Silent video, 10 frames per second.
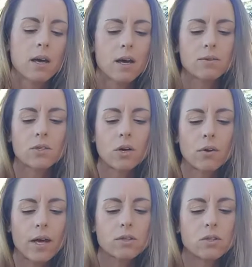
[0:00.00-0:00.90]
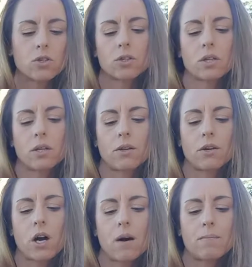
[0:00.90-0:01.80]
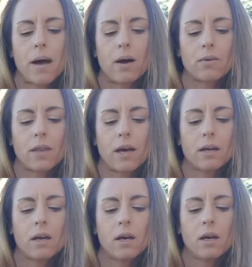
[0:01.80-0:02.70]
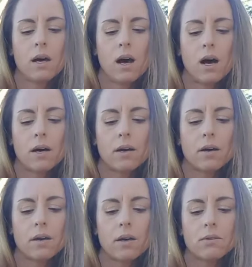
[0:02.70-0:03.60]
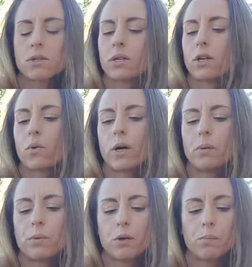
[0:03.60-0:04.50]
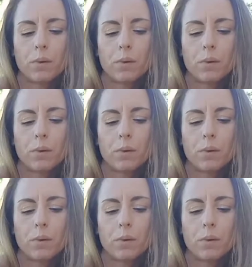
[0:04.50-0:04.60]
And so that's just another compound that is in their quail poop.